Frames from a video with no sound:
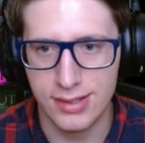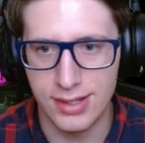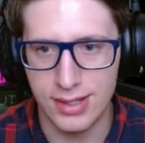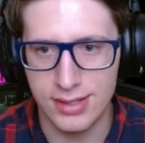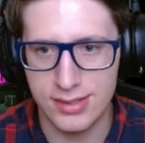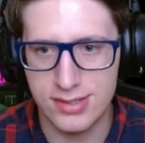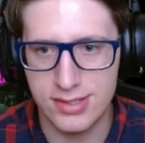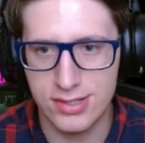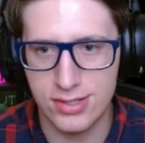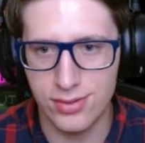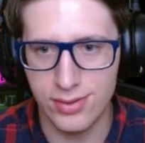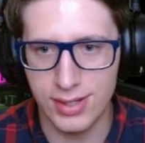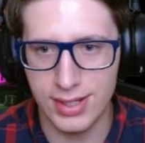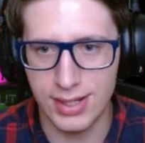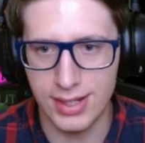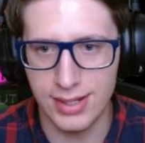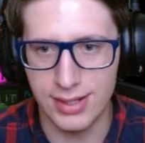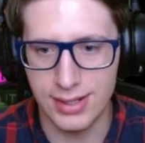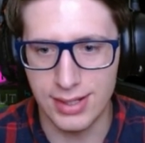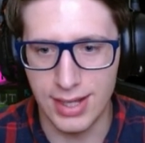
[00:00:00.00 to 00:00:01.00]
It's doing
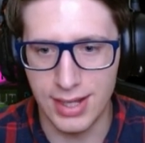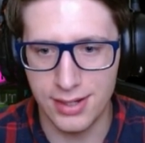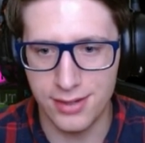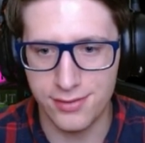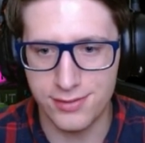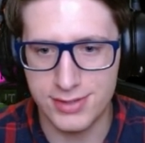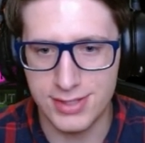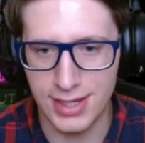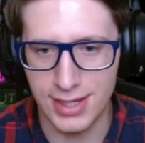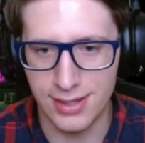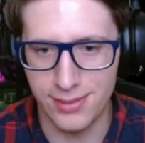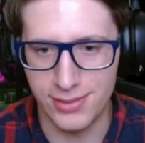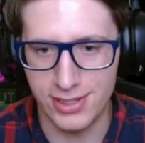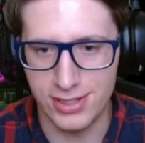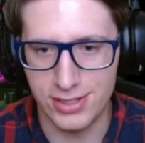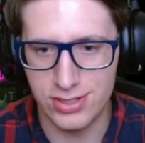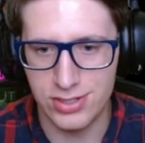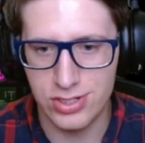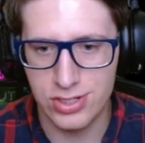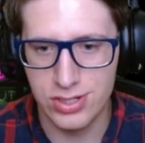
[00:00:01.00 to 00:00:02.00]
a lot of
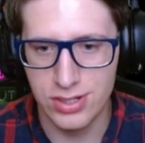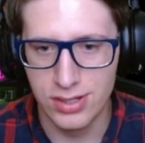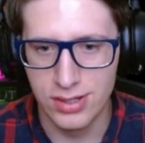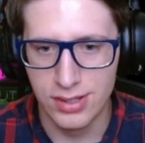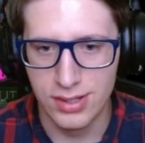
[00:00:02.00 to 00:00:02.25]
damage.